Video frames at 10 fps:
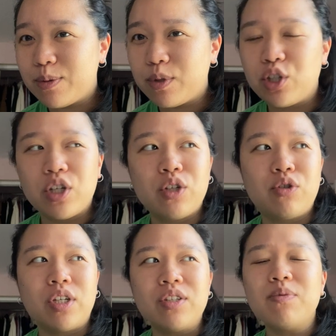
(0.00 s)
which
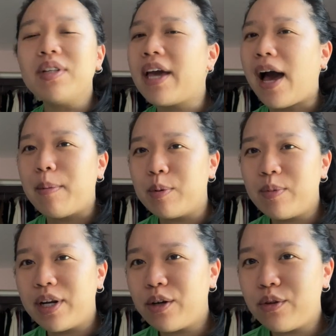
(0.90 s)
doesn't really happen
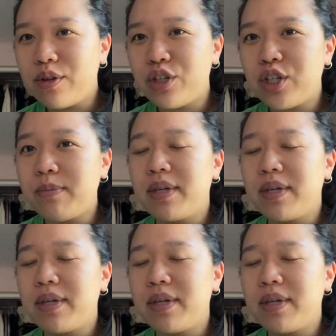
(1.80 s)
when I go to the gym